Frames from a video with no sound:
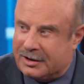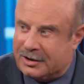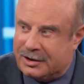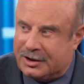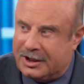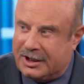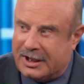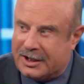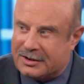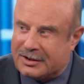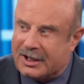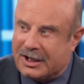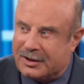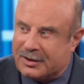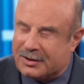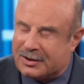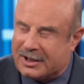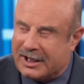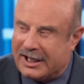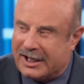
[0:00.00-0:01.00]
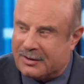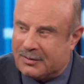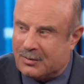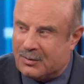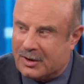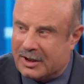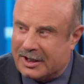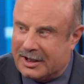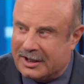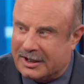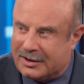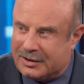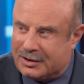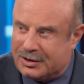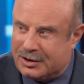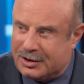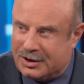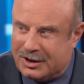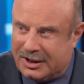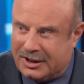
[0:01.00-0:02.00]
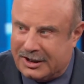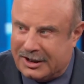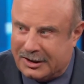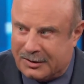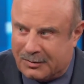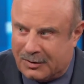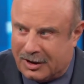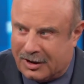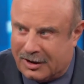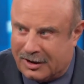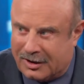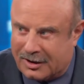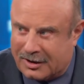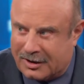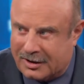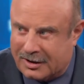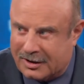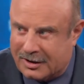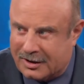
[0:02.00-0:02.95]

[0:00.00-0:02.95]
She doesn't understand what it is she did wrong.